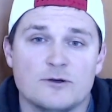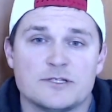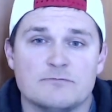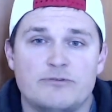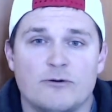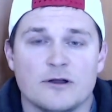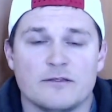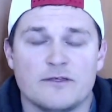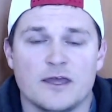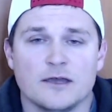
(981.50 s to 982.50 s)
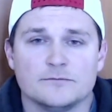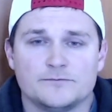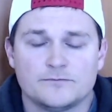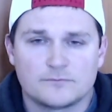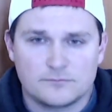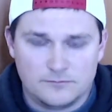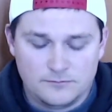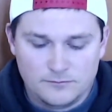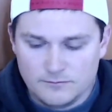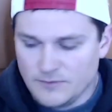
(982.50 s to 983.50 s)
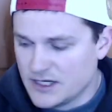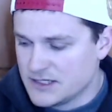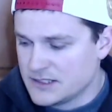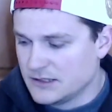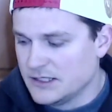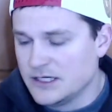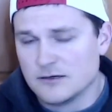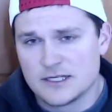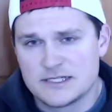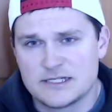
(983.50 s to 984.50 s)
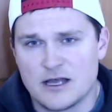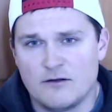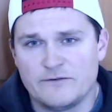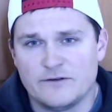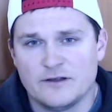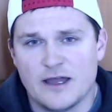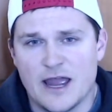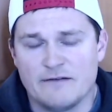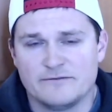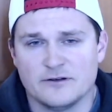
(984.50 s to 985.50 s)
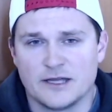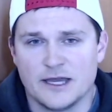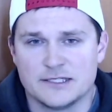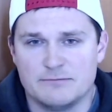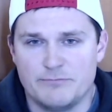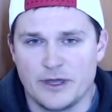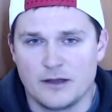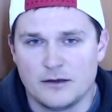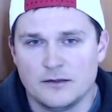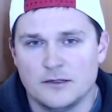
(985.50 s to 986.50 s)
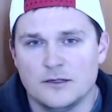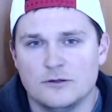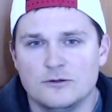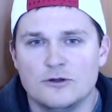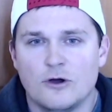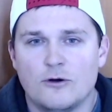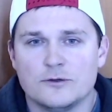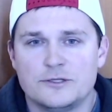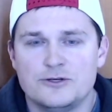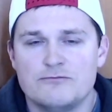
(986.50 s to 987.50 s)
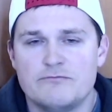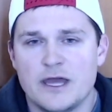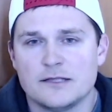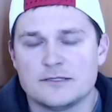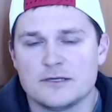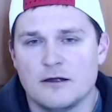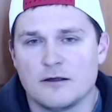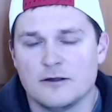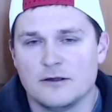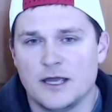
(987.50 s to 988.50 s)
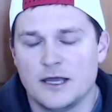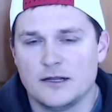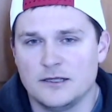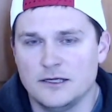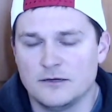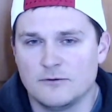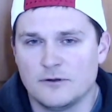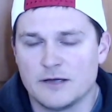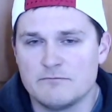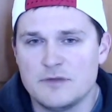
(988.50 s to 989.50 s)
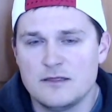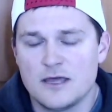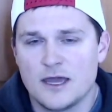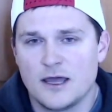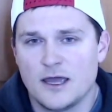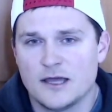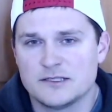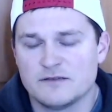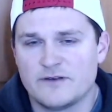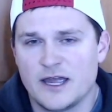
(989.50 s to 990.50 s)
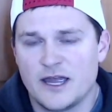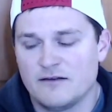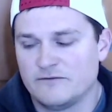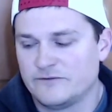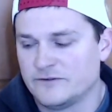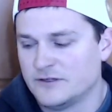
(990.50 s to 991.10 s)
important thing is the leader itself after it gets bit. No two baits are created equal, and I mean that as if I have